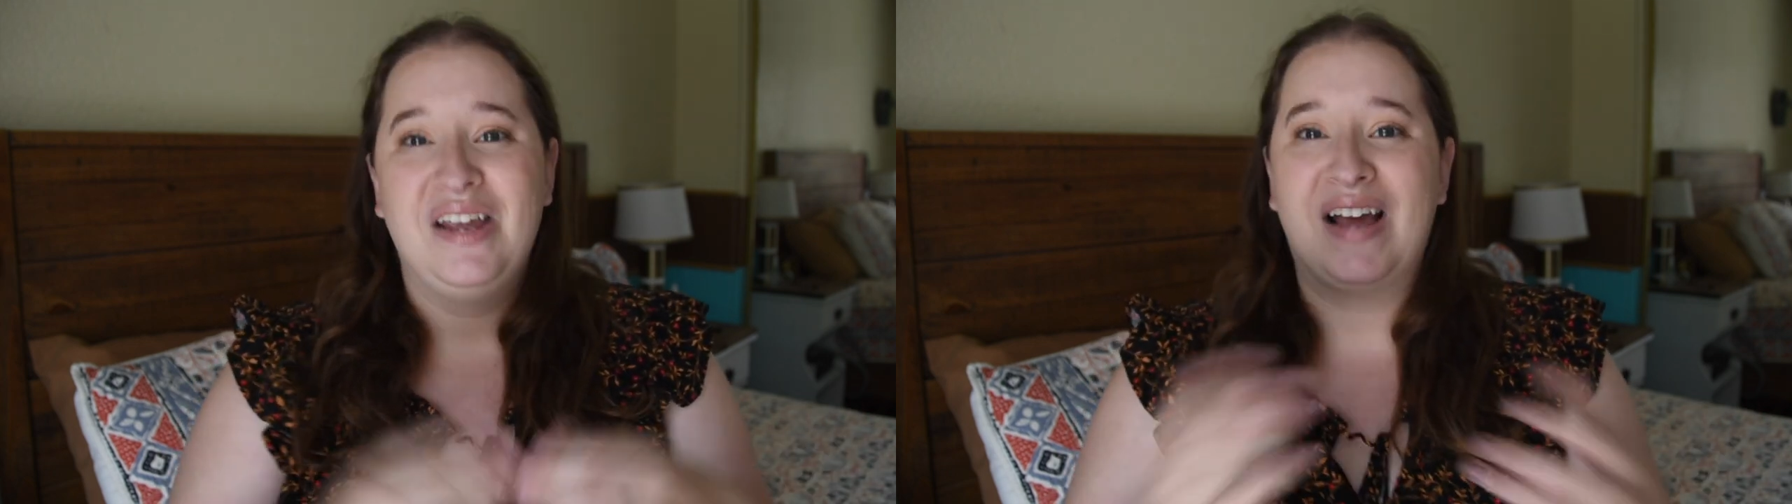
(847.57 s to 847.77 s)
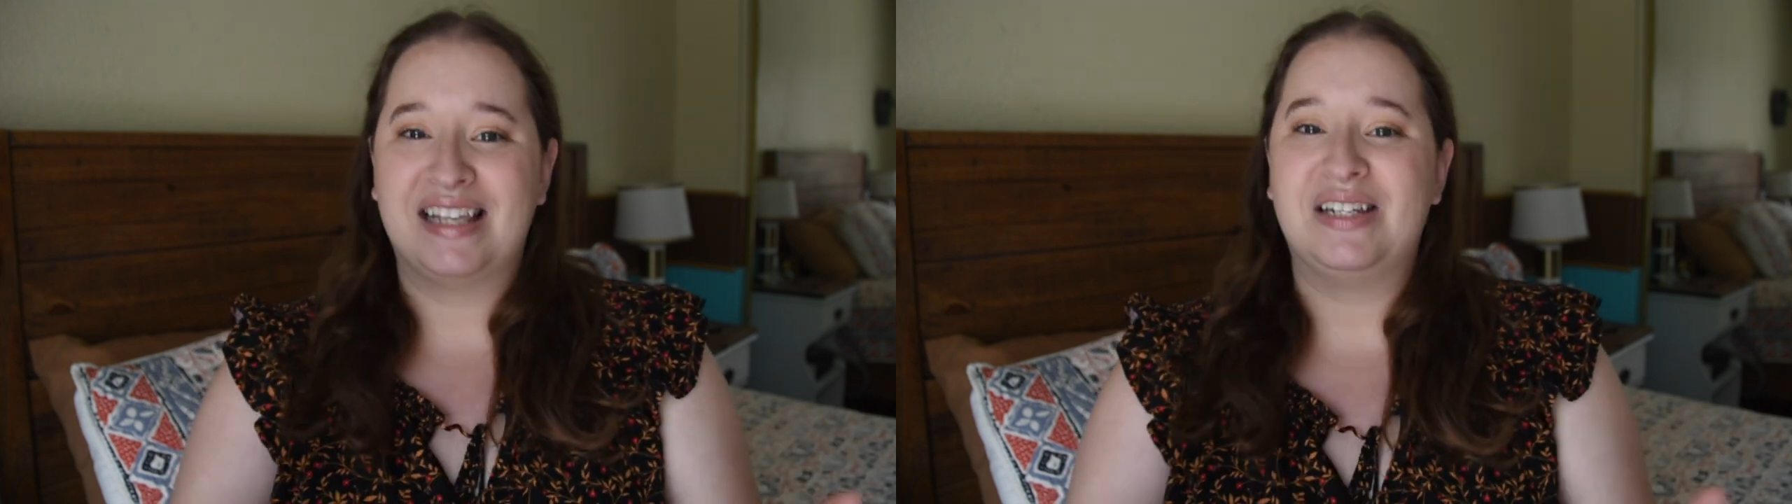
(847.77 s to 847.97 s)

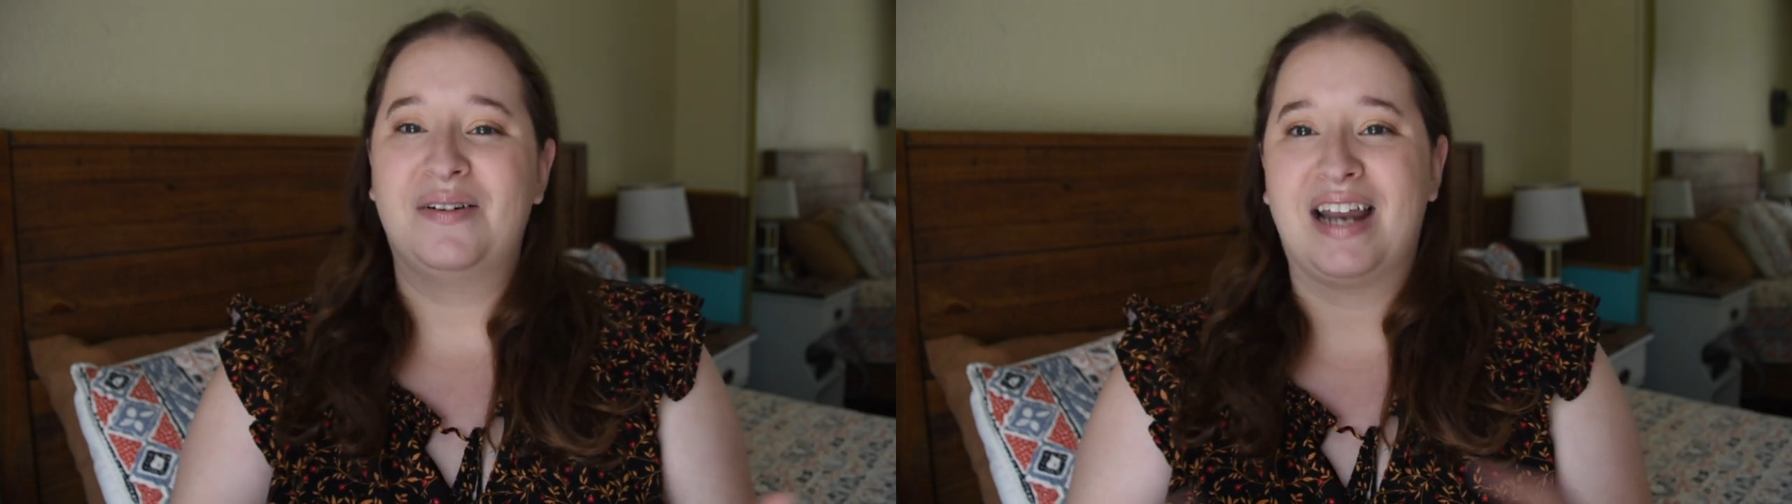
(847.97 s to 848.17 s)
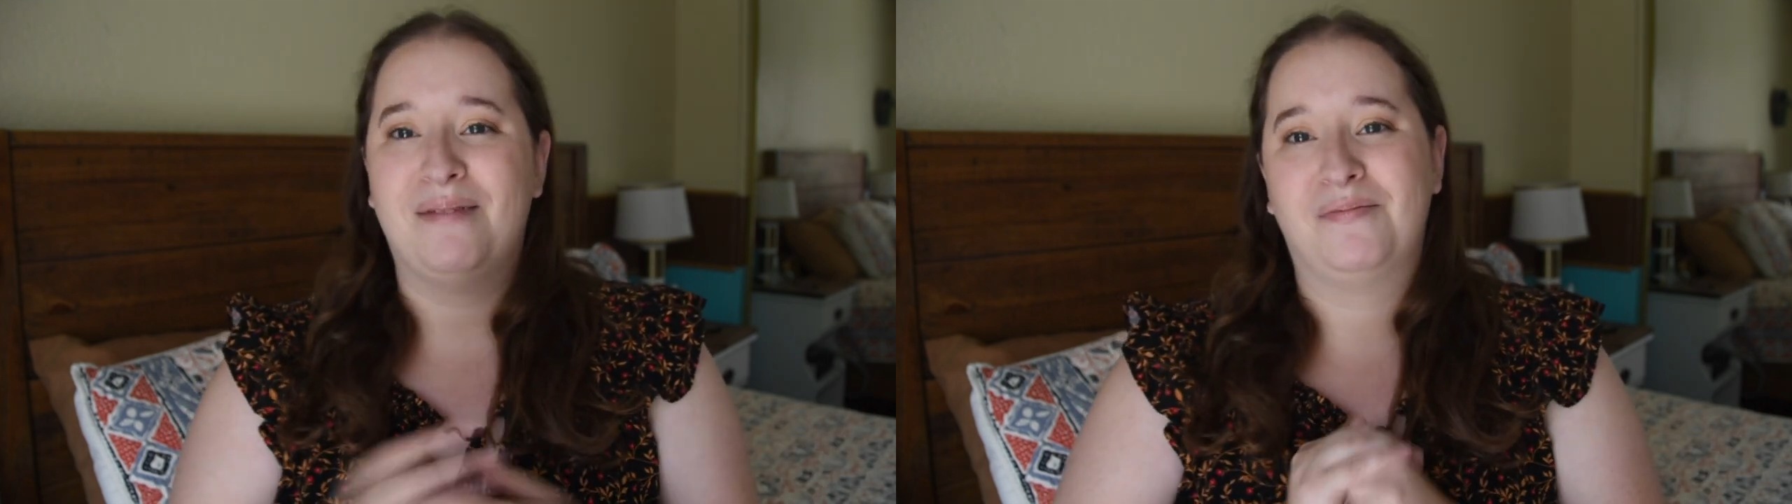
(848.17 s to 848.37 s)
You guys know
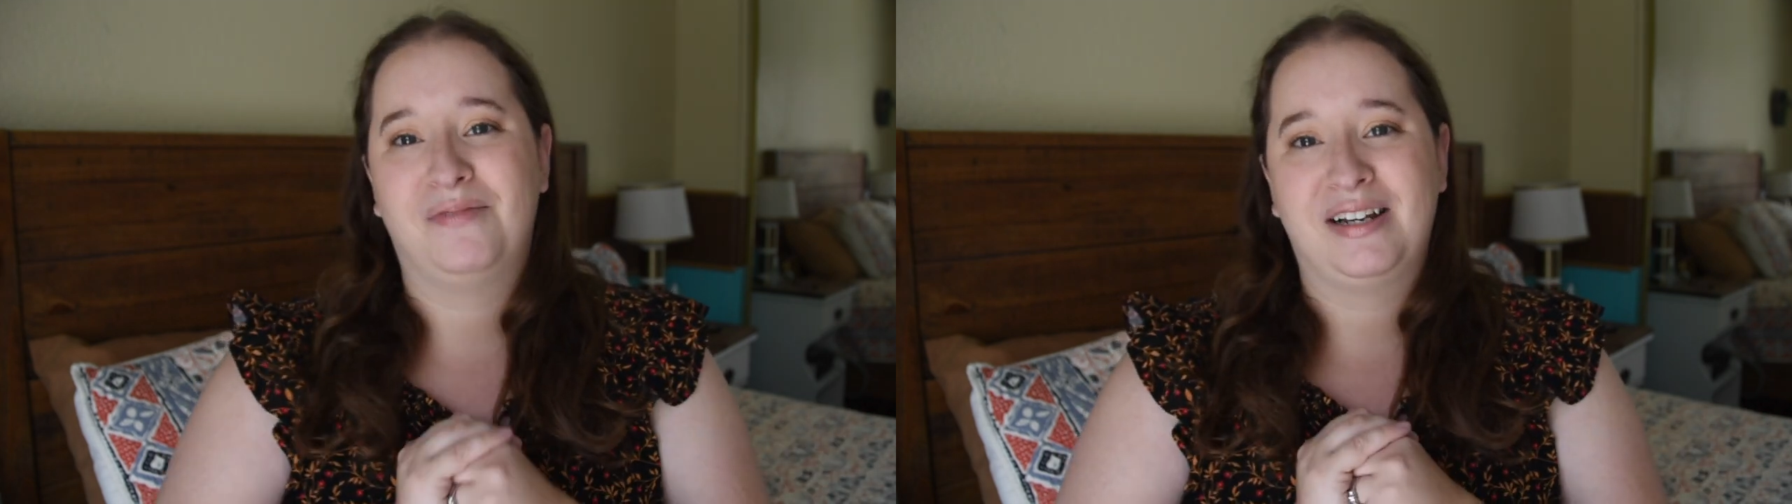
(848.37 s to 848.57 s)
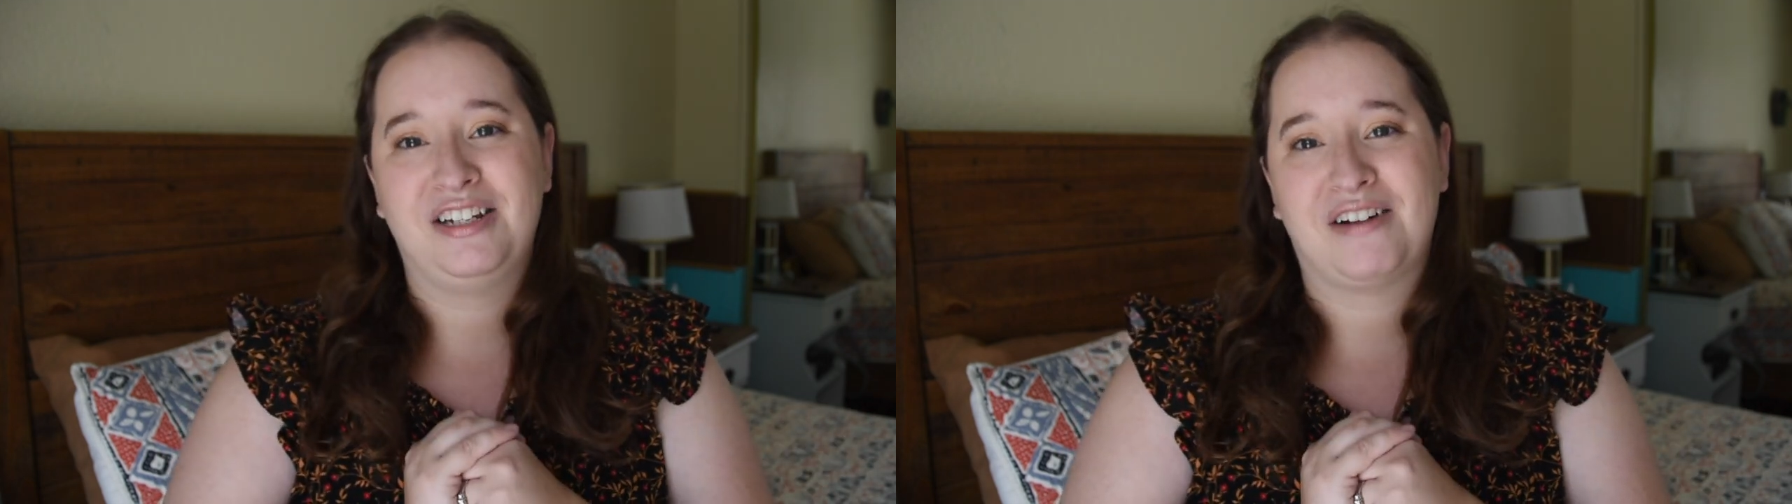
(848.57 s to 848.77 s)
that I'm
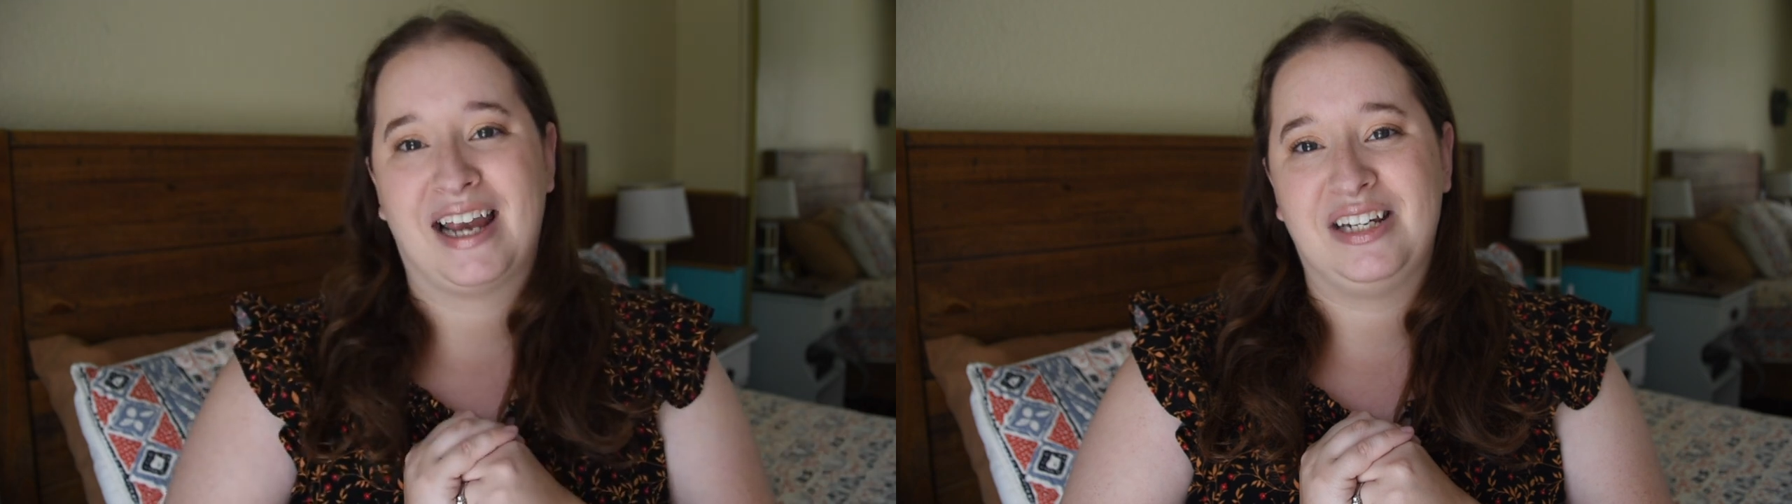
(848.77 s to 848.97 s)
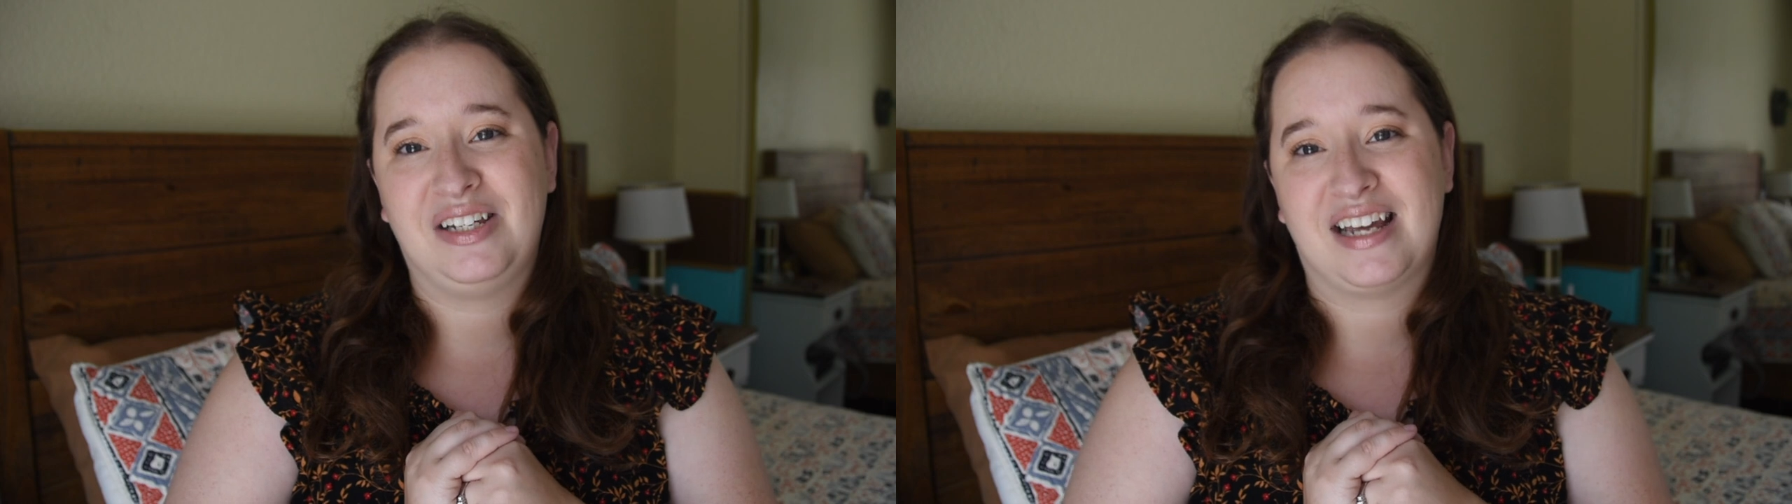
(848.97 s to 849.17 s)
really
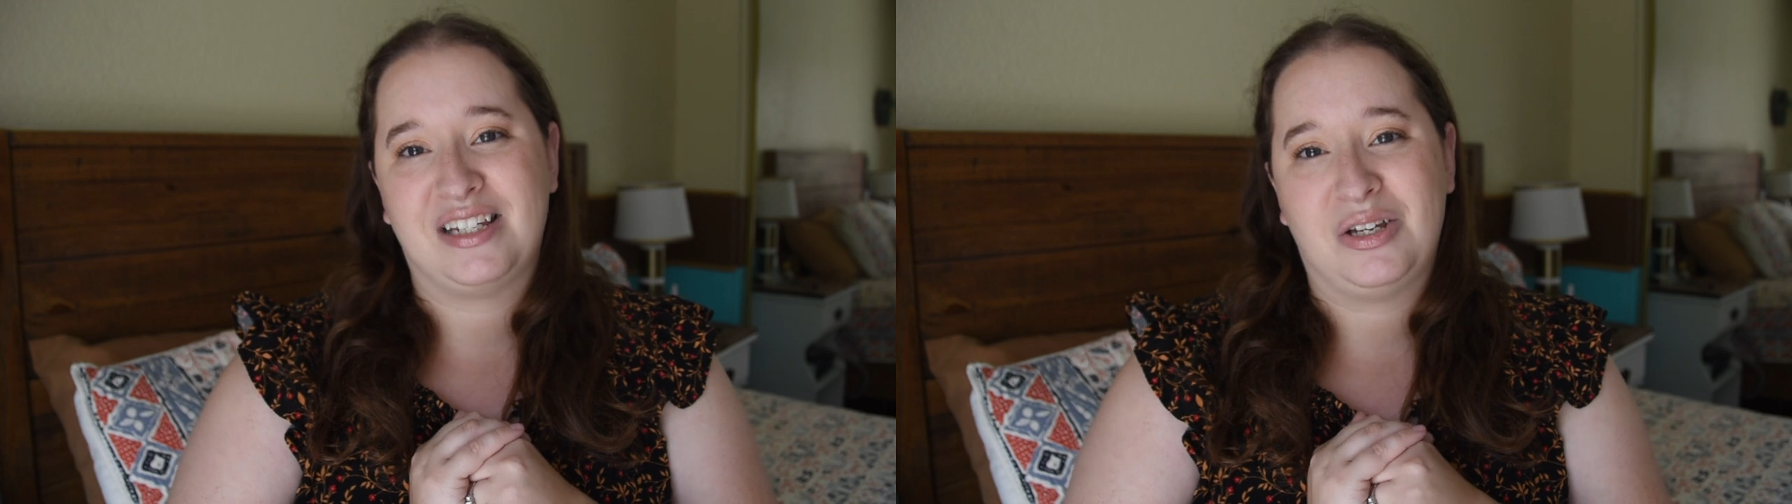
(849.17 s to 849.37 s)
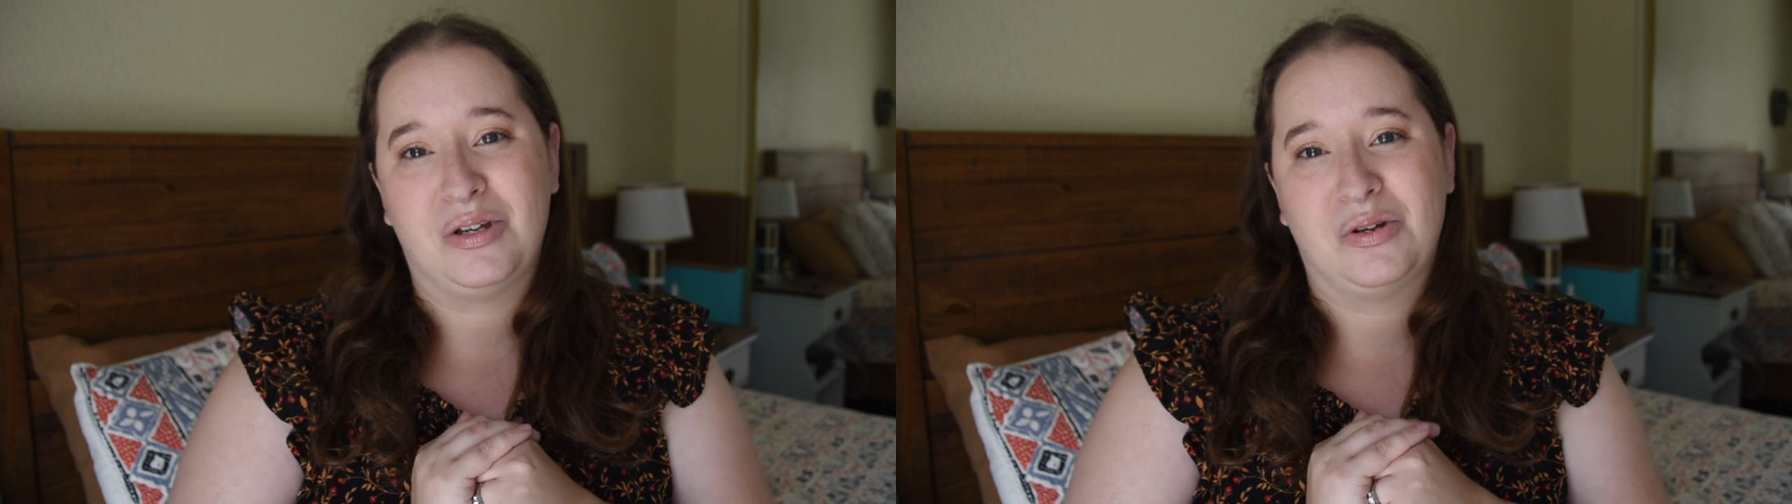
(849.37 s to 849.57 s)
trying to get
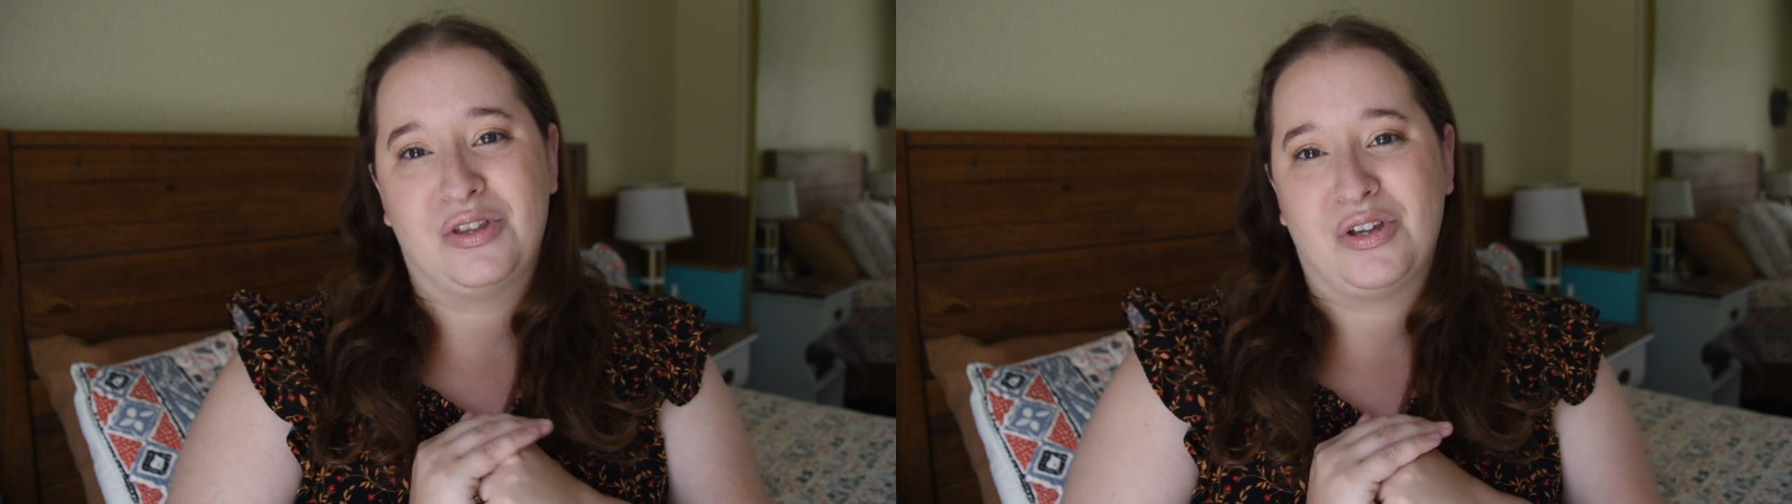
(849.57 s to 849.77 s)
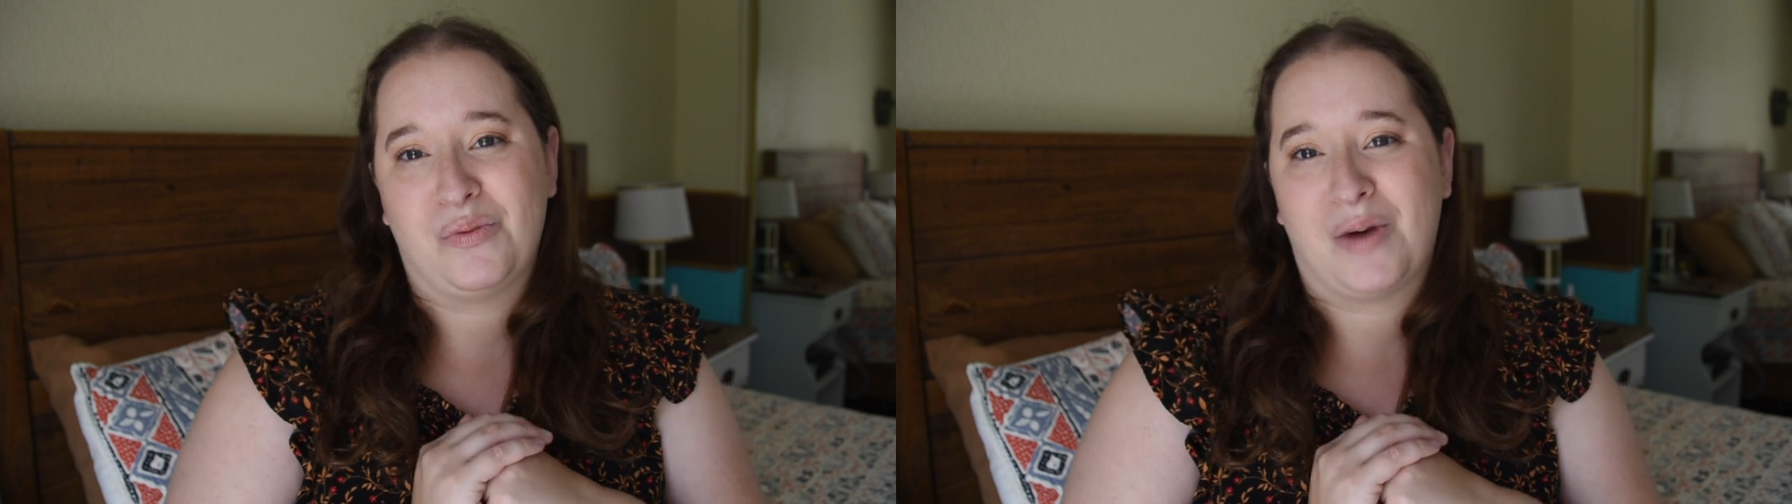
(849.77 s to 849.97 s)
to the